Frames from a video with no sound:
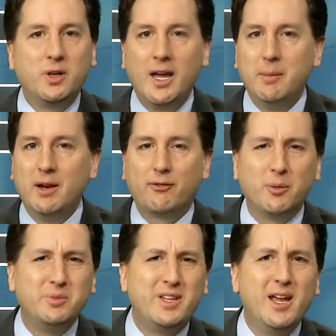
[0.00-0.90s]
came in
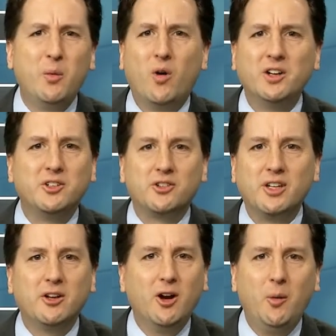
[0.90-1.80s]
from day one, just
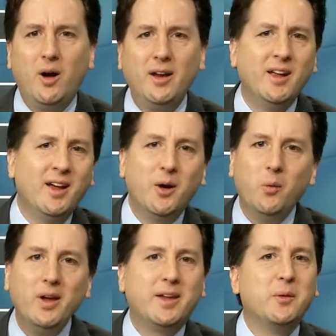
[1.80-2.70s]
said, you know what?
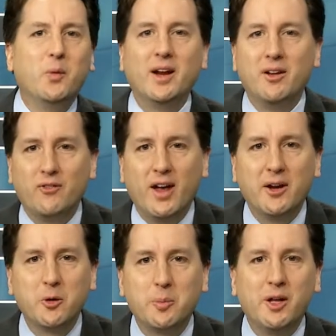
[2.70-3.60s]
we can win at
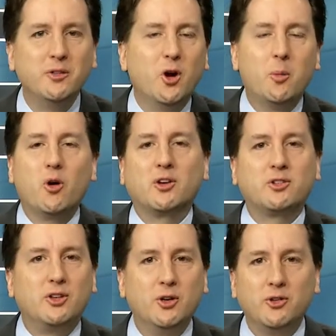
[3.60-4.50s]
Vanderbilt. No more
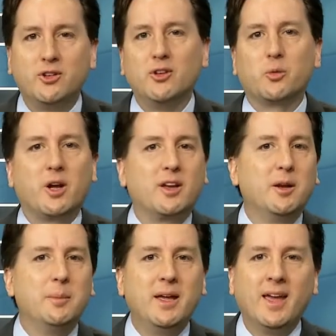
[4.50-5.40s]
excuses. We're not going
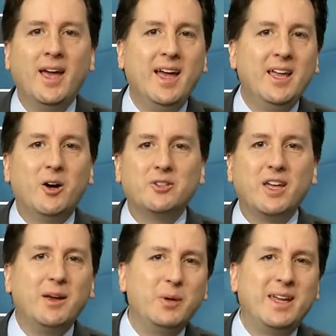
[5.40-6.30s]
to make, you know,
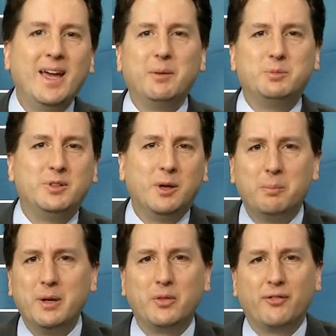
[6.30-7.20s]
say we can't
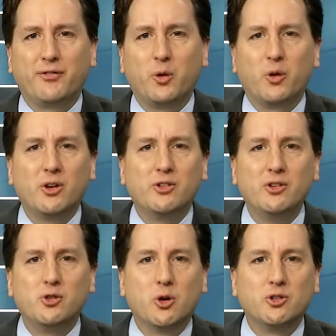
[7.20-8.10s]
compete with the Floridas
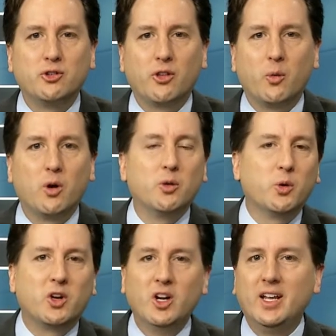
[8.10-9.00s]
and Georgias of the world.
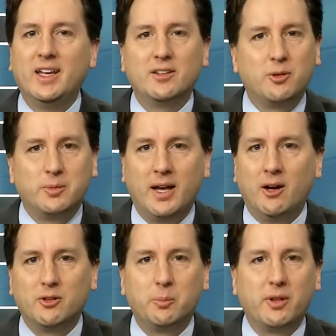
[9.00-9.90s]
We're going to get some
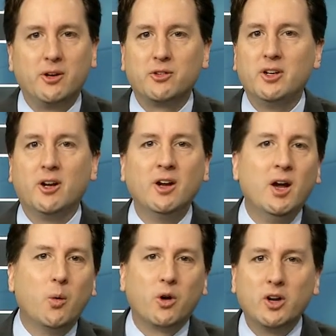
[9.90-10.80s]
talented players in here.
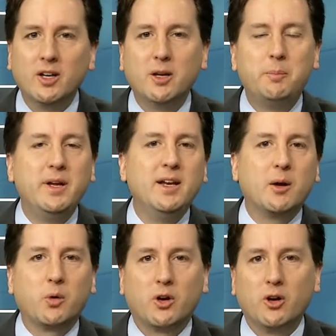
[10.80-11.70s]
We're going to compete
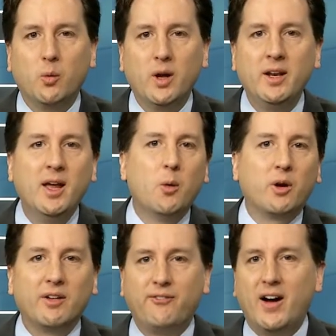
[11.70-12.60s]
and we're going to win.
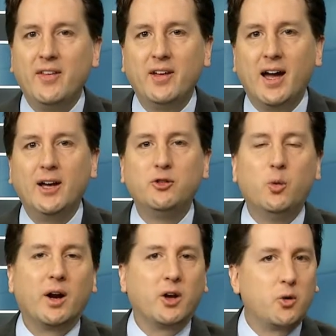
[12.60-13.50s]
We're going to find the guys who
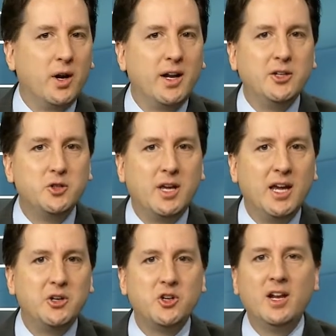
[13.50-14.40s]
want a great
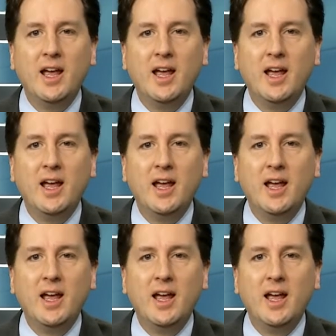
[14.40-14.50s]
education